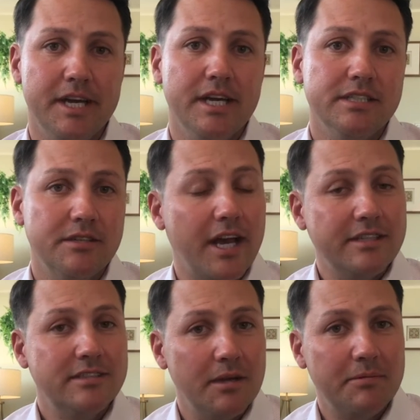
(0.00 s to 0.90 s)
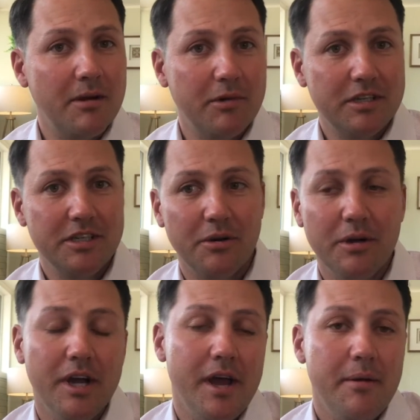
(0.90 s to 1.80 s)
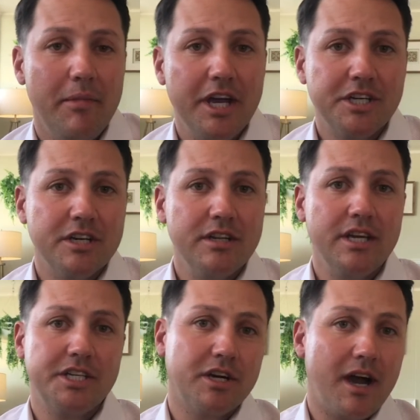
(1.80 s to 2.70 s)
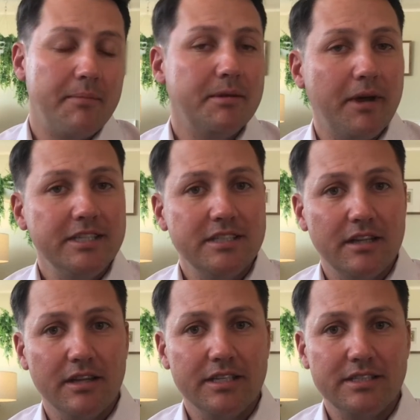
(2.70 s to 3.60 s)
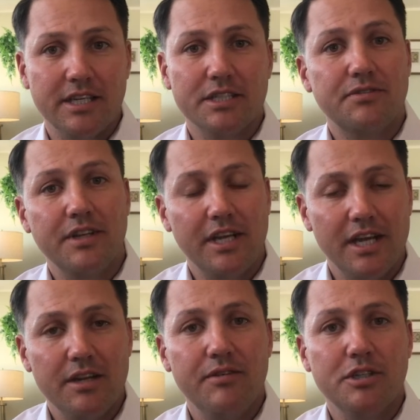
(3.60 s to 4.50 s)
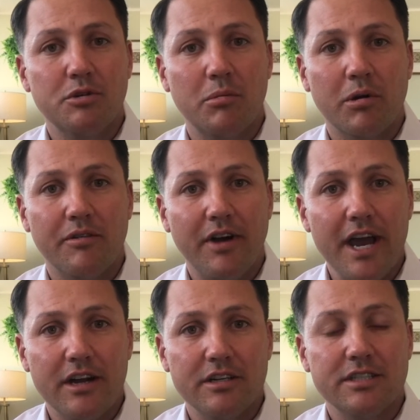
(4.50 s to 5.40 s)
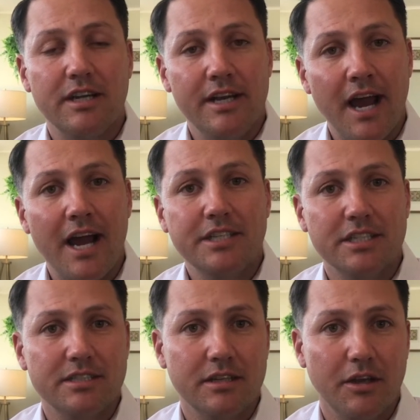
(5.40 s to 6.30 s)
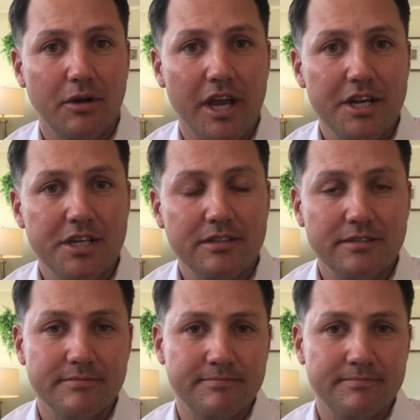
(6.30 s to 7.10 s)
So that's tip number 2. Make sure that you're optimizing the listings for the individual providers, not just the locations.